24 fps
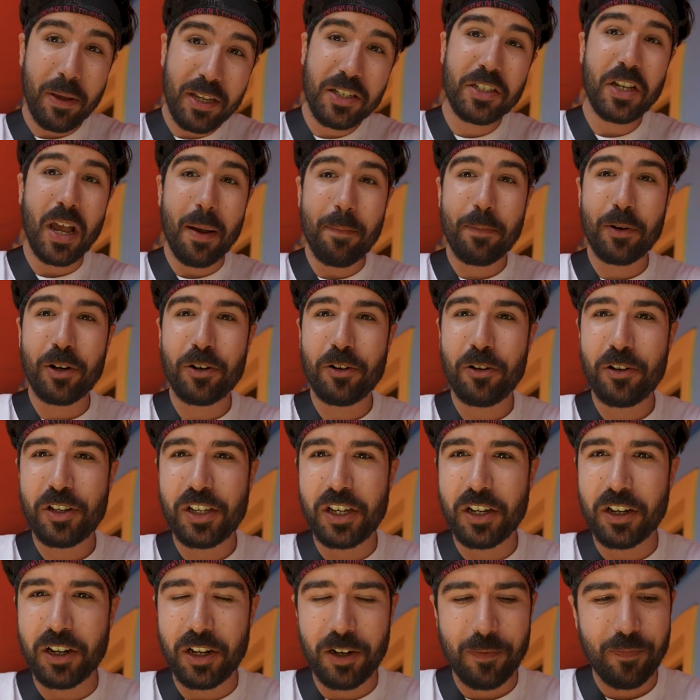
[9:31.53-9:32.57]
Big Top Burger
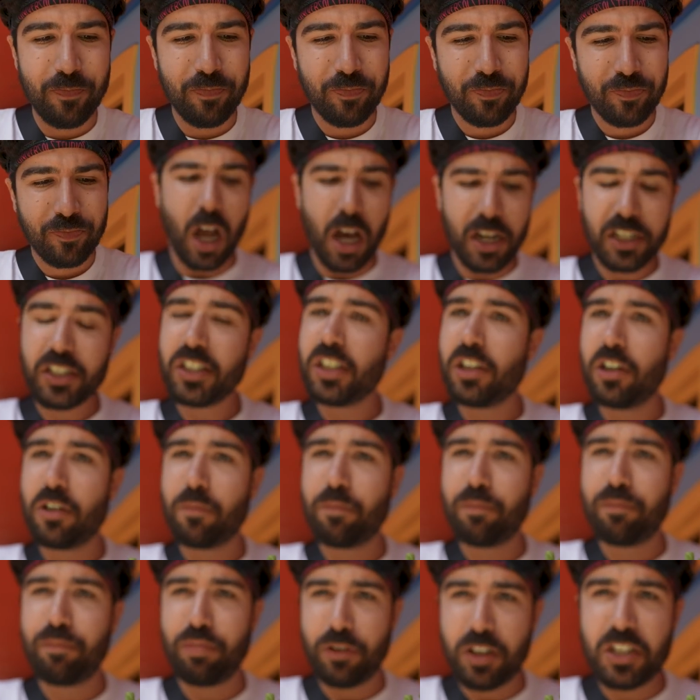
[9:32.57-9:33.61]
here, honestly, your
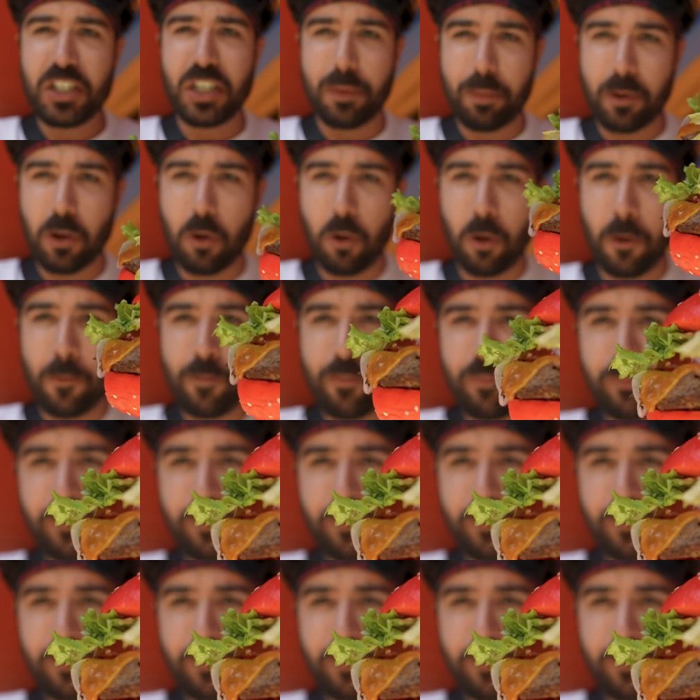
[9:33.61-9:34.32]
pretty typical